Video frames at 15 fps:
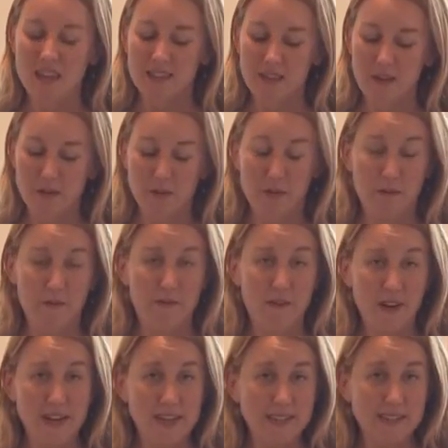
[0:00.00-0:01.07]
So they're
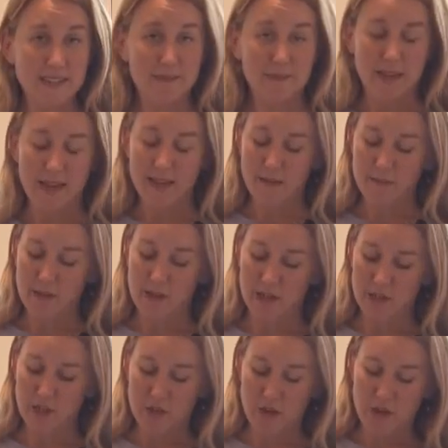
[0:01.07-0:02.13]
very easy to make. I'm
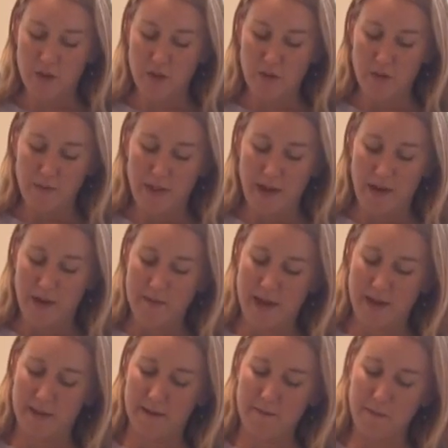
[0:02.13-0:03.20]
going to show you how I
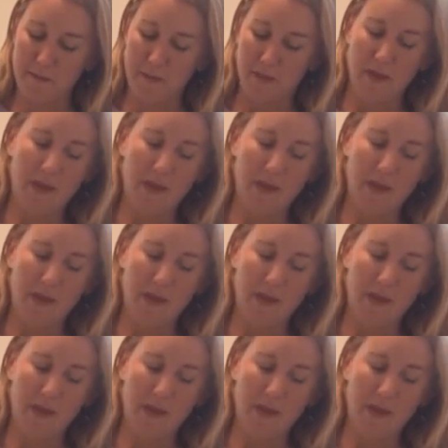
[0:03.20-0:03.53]
make them.